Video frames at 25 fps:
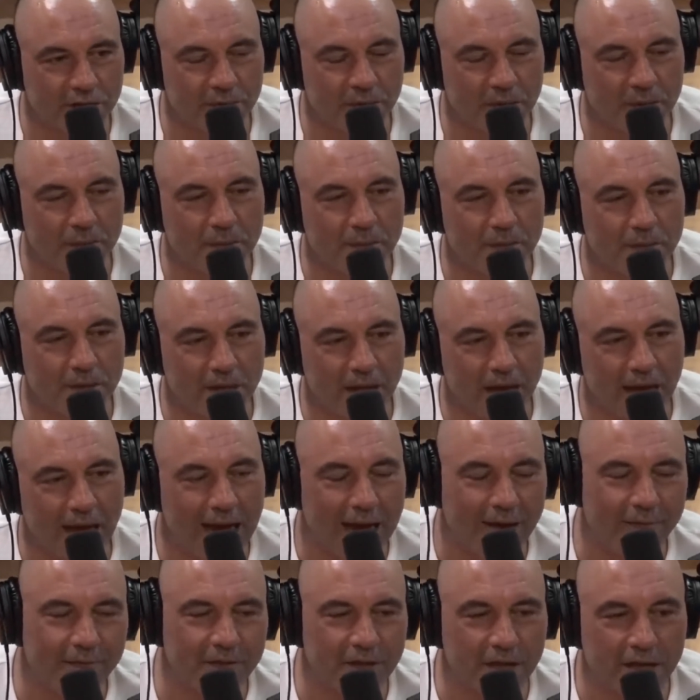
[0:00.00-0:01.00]
and people would
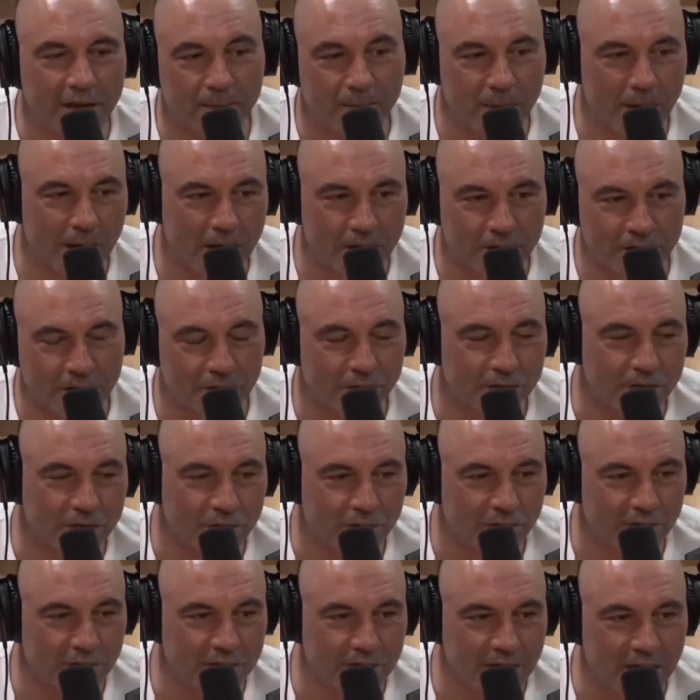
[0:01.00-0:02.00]
laugh, and then he polished those
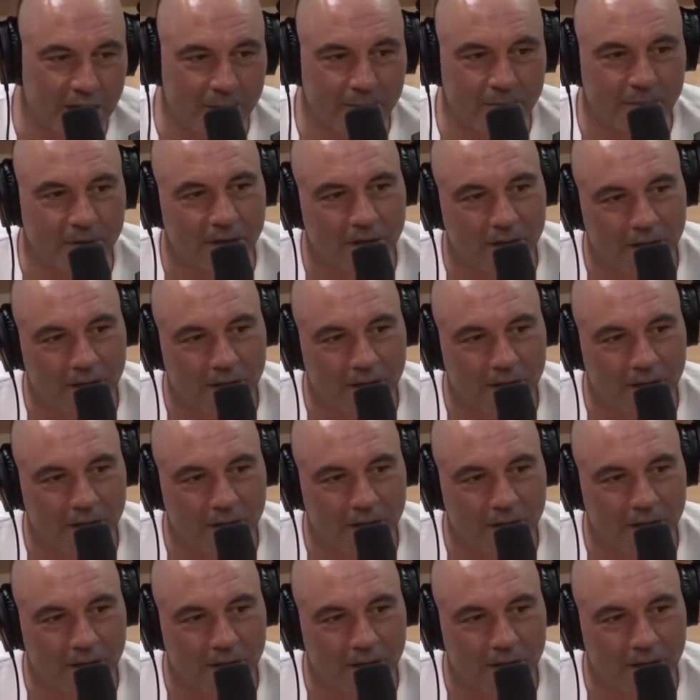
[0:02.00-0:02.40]
stories up,